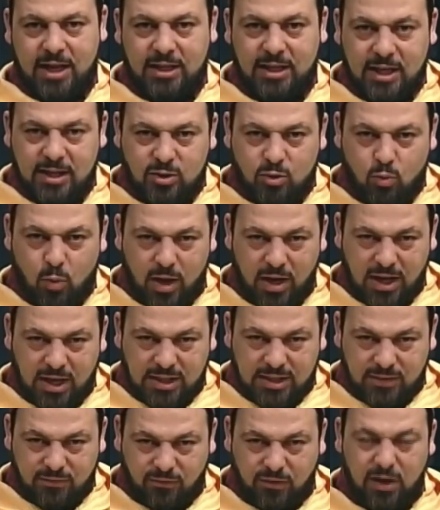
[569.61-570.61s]
That's why
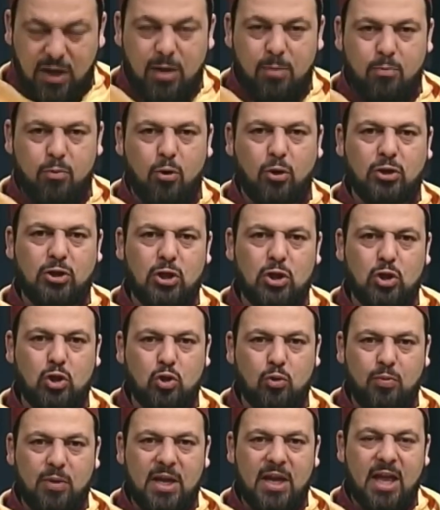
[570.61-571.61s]
it's very important
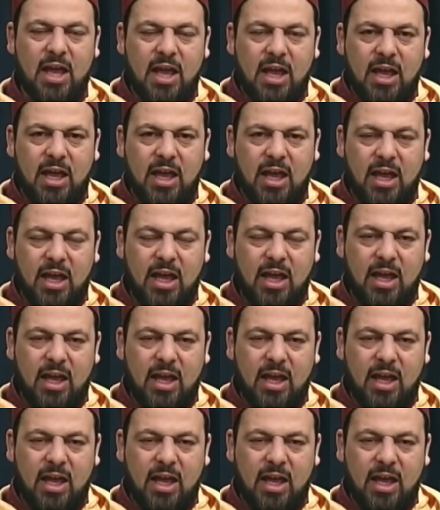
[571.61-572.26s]
to be uh, uh,